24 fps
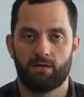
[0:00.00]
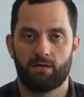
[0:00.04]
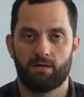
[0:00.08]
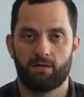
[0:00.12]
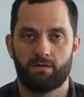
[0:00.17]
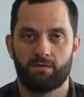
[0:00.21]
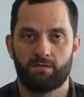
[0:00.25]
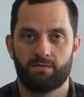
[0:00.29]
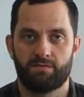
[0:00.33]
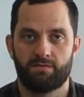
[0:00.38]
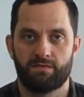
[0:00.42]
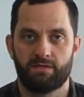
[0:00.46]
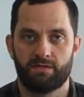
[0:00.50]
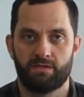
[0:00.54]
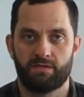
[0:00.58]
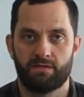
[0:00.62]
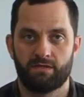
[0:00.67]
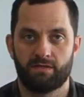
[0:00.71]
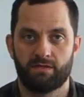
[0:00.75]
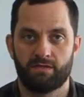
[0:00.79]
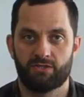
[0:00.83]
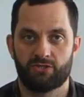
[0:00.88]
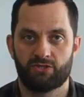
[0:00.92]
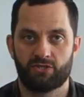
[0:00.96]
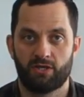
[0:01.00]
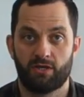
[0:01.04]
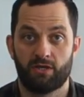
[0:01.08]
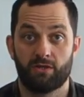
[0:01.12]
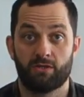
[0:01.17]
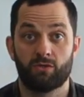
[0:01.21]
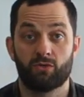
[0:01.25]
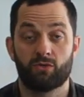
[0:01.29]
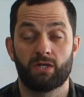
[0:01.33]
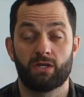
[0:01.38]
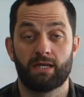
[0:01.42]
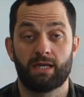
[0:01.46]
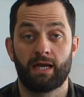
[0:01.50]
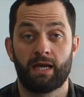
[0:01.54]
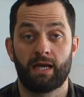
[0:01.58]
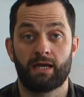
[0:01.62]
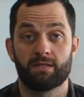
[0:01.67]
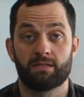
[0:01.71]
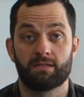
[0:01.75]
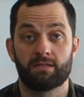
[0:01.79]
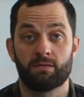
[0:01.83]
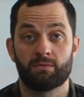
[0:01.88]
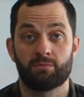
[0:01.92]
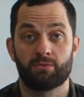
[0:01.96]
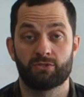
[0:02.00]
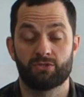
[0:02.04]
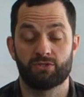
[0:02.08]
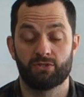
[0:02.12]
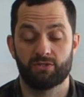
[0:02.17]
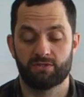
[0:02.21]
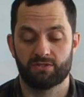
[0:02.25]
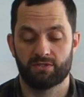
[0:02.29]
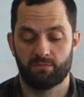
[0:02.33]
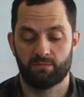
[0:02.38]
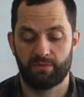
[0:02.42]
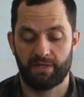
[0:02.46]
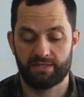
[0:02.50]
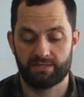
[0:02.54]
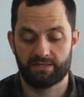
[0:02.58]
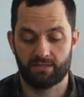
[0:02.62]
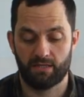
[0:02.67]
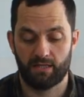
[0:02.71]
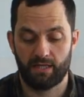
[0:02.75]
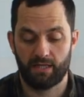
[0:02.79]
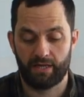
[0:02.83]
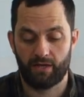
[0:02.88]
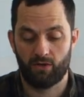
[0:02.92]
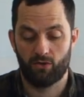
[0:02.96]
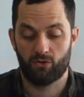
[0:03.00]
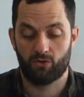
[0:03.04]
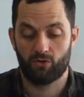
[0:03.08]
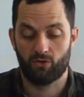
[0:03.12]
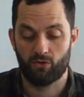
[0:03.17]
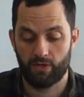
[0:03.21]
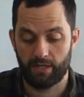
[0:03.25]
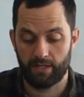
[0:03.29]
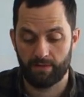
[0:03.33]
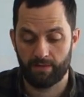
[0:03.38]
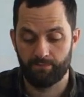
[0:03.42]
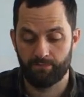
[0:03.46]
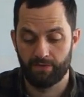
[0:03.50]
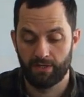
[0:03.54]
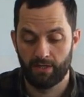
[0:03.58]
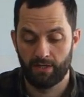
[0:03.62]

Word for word: of the, the, show looking at a producer based in Langhorne Creek,